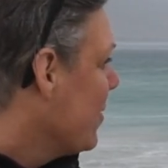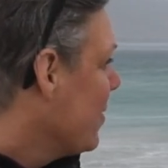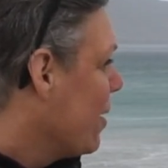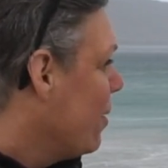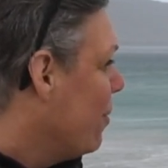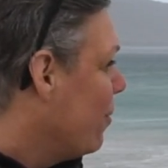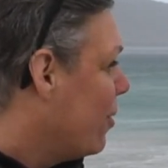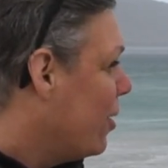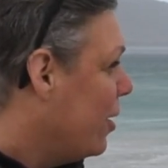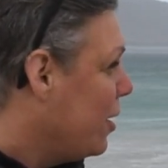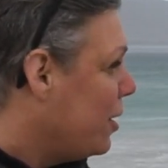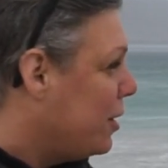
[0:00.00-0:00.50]

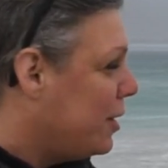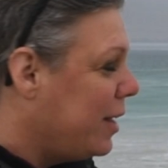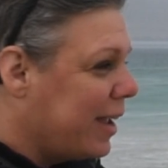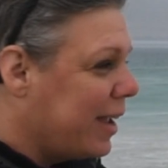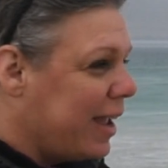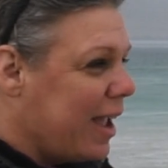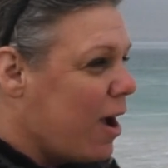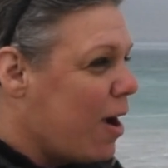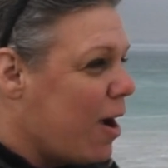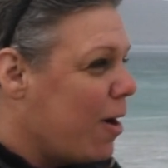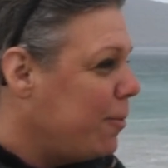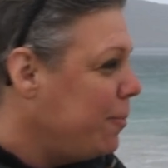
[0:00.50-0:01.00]
We're going to stick
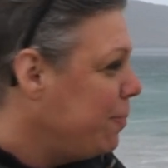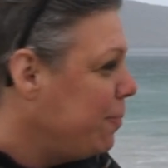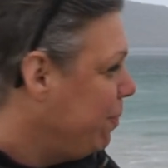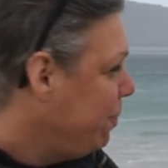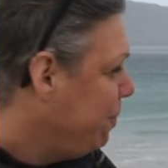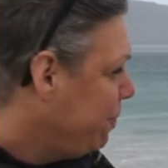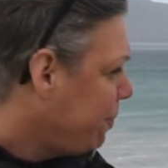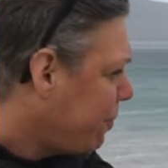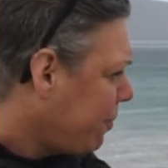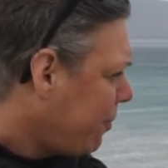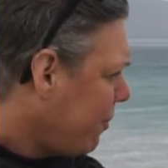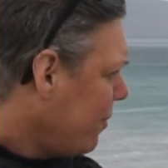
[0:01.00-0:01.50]
it out.
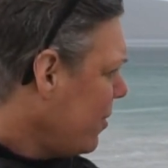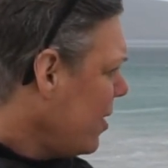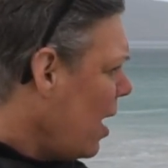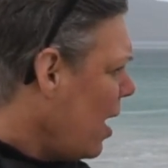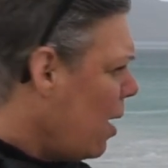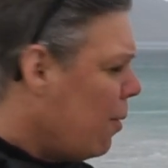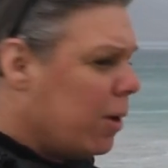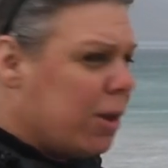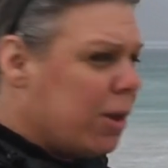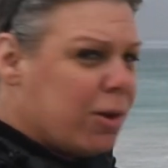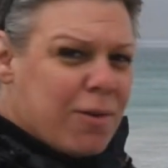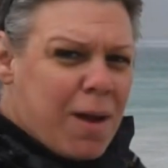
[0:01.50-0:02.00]
I
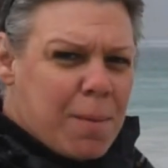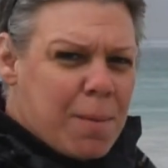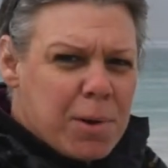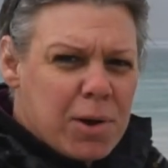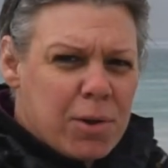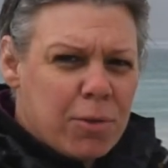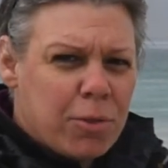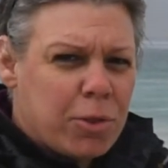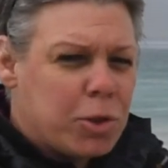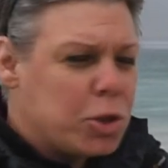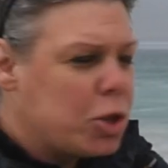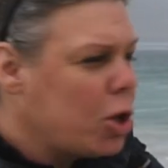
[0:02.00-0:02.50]
want to grab
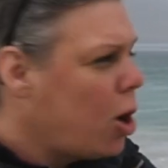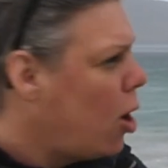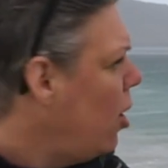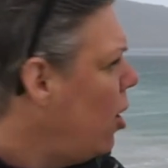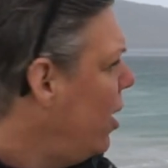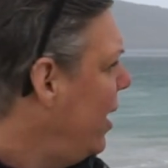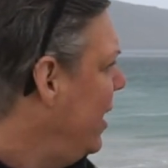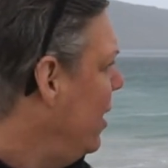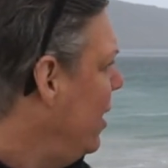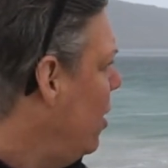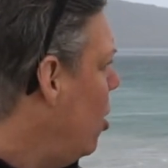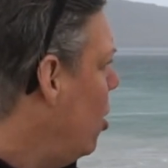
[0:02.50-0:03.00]
another shot
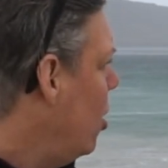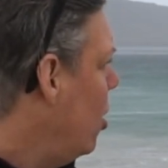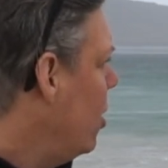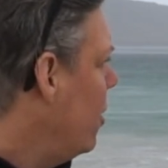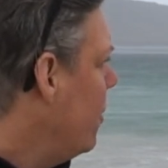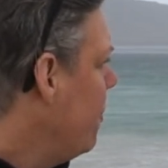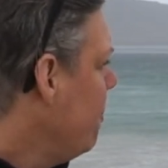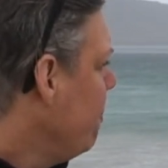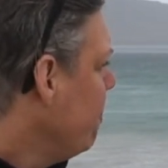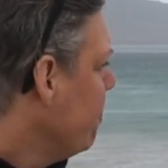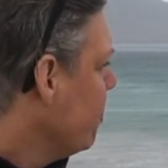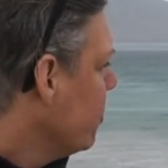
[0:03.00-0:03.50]
here.
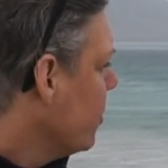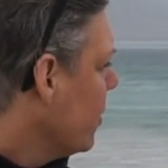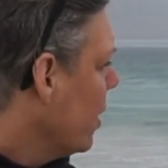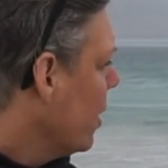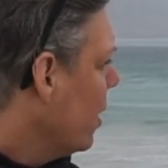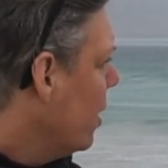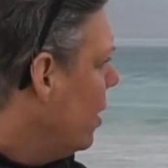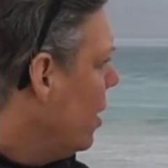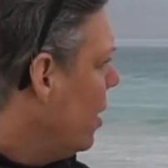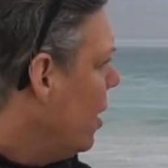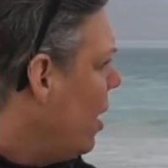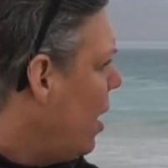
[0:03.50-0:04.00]

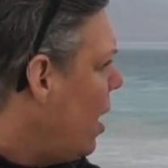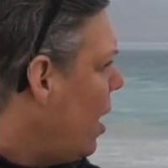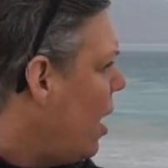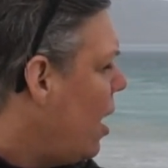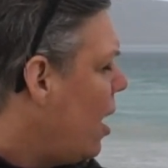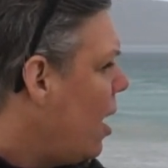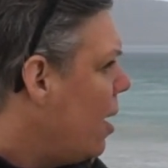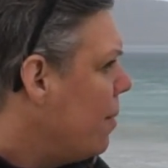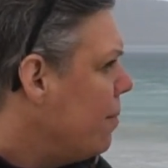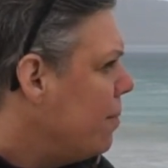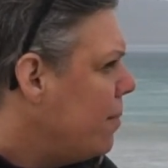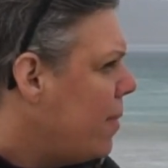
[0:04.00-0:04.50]

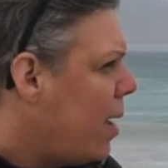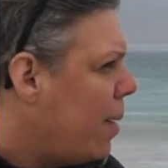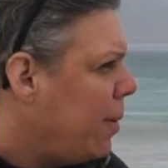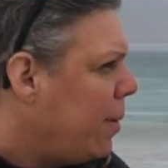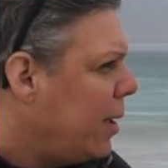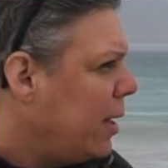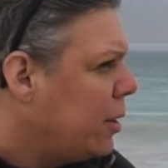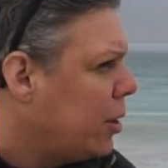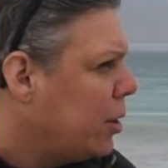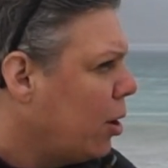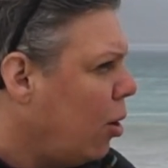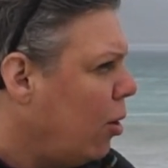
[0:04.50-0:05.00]

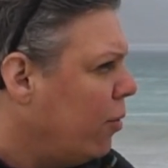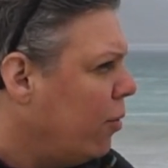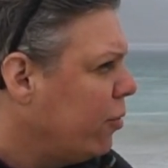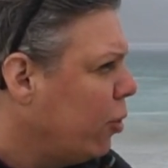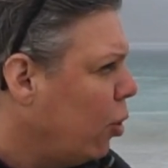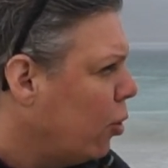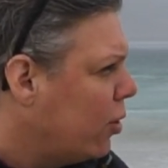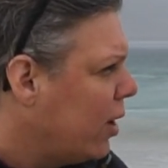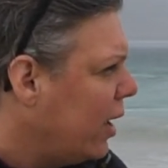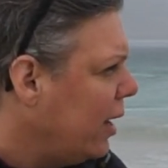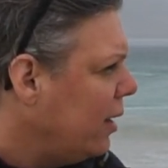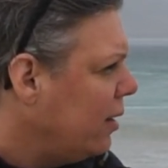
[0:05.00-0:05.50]
Maybe sort of
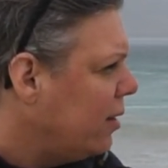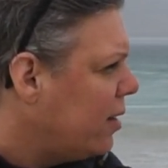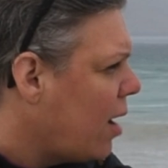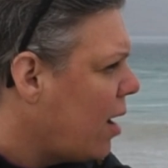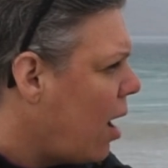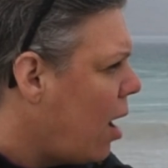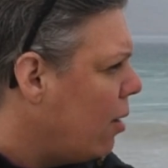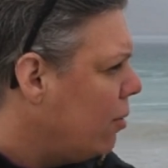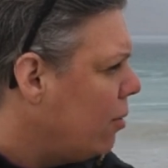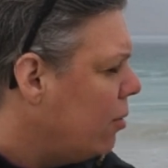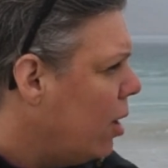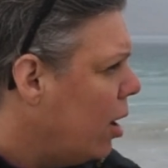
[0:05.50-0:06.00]
looking
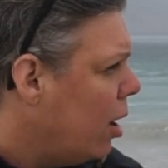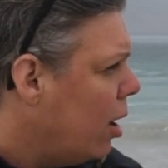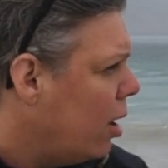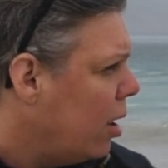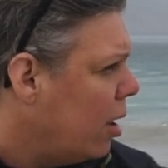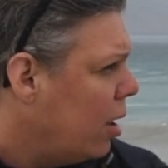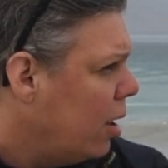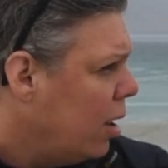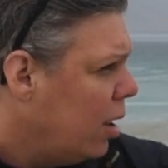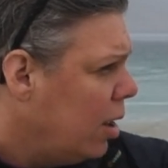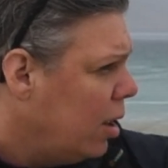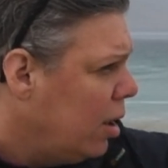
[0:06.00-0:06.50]
down
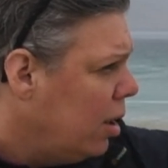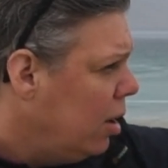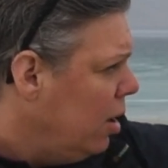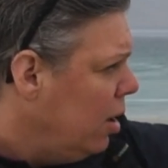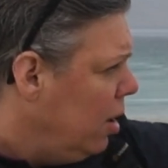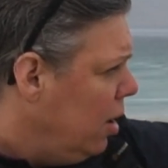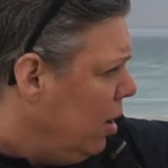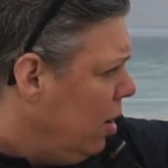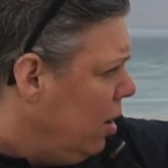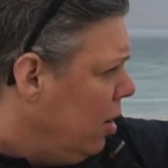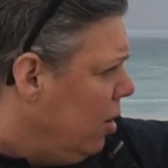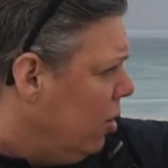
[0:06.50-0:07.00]

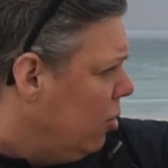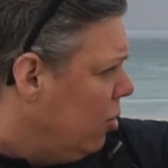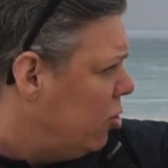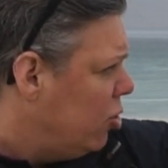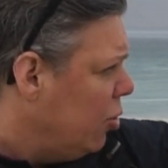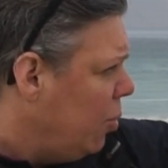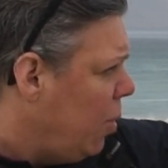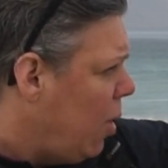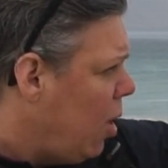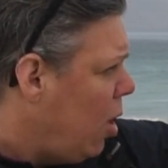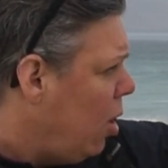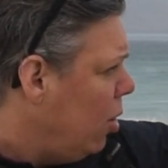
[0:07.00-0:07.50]

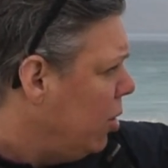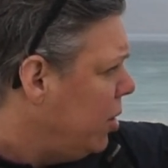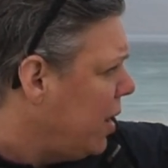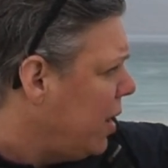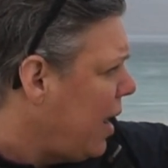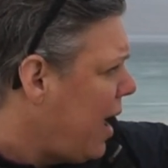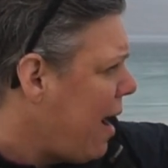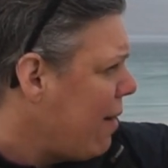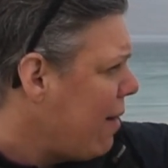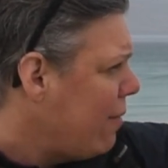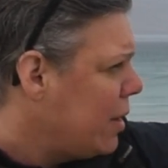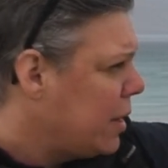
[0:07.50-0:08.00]
towards the
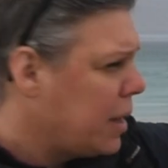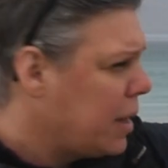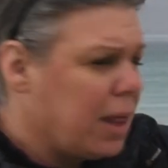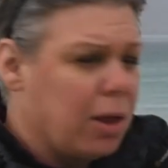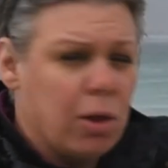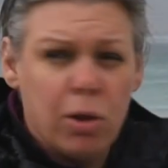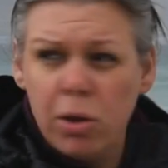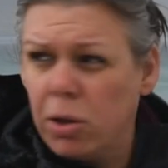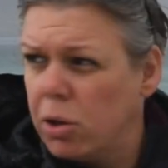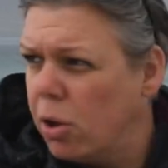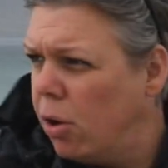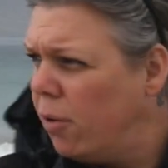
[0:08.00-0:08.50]
Harris
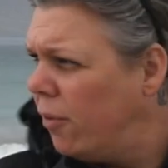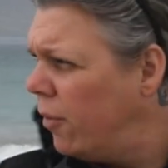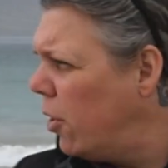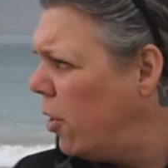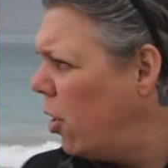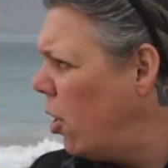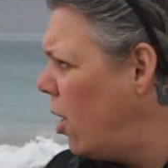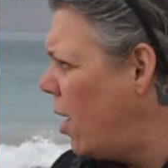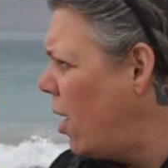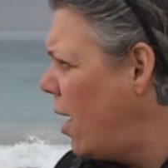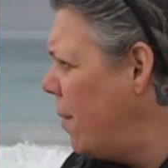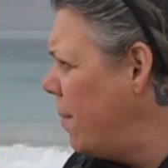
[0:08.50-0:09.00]
Hills over
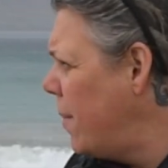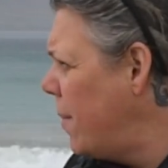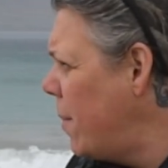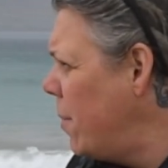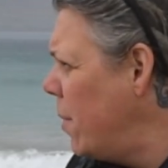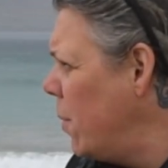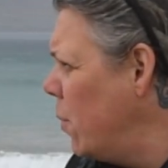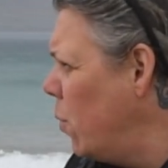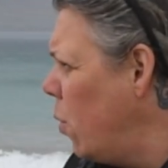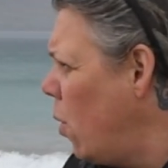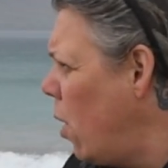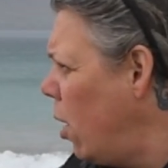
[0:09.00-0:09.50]
there, and maybe
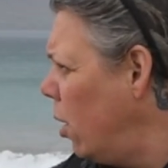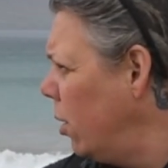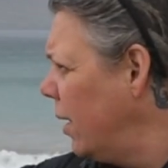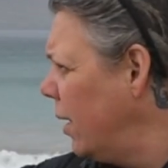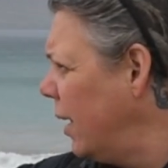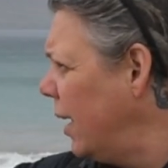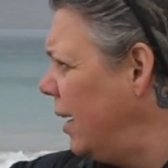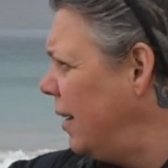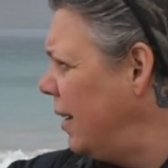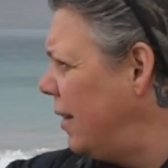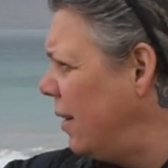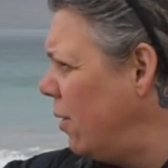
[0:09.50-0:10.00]
one
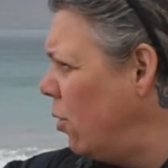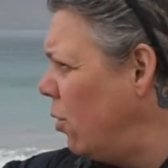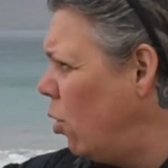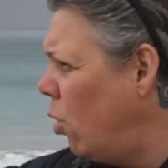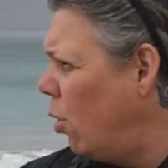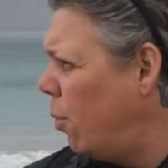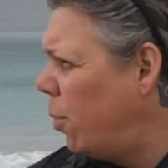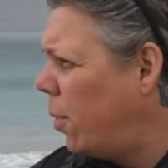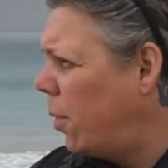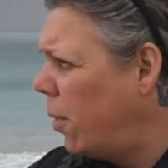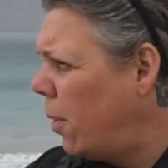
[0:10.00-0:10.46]
leading up